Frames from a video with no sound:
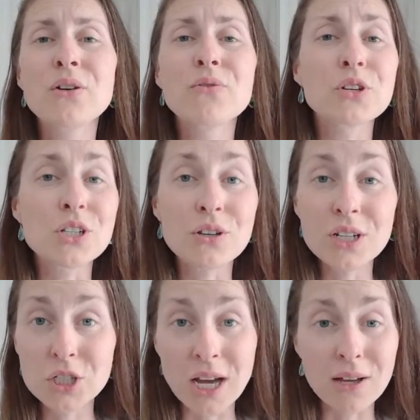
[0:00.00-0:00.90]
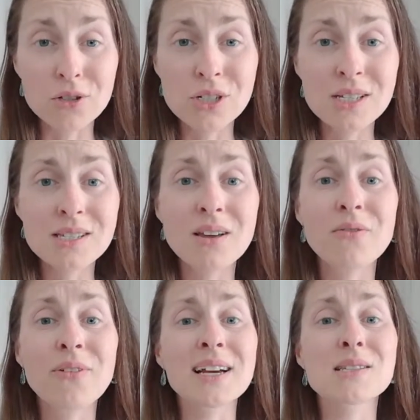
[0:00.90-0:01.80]
Fertility challenges
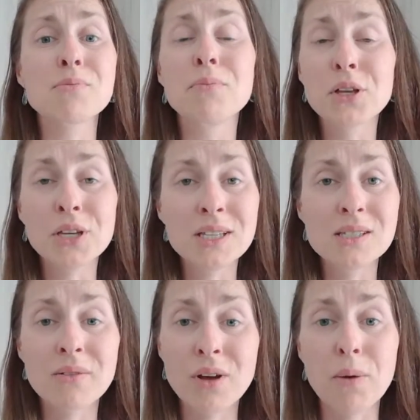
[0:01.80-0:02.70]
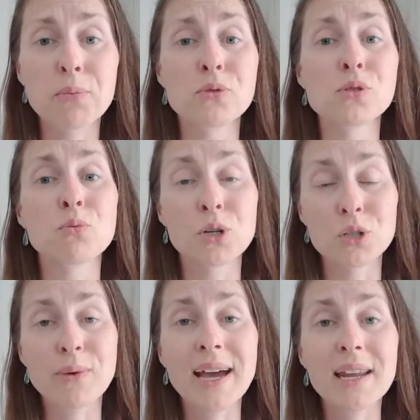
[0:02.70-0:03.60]
affects millions of couples
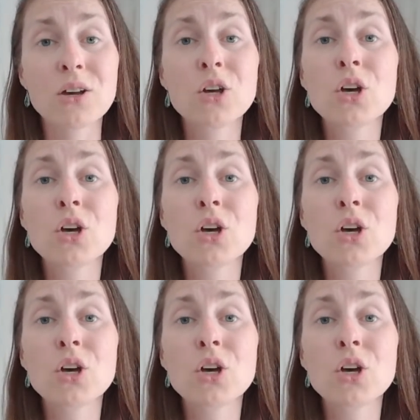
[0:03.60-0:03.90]
worldwide